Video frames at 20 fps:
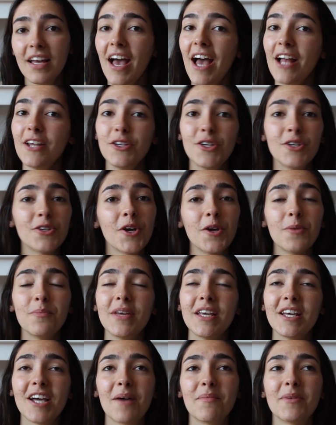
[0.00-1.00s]
And you know
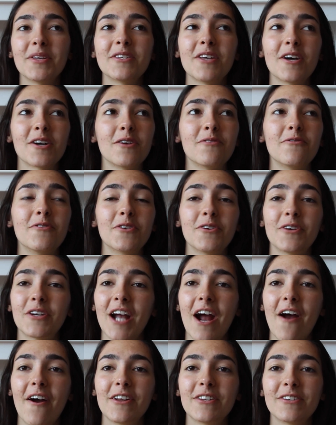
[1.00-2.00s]
me, I'm a sucker for good
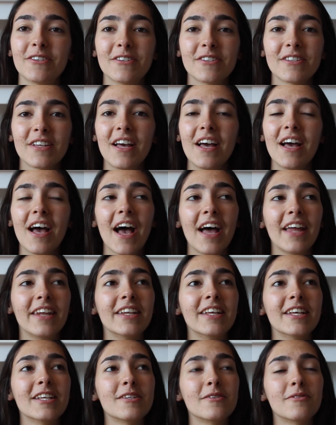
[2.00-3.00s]
characters,
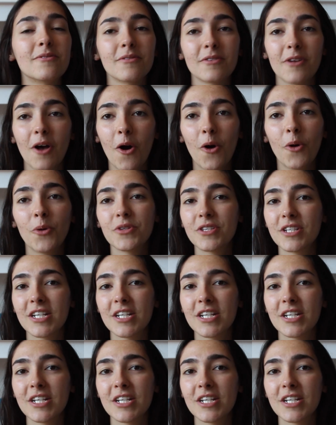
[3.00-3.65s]
and this whole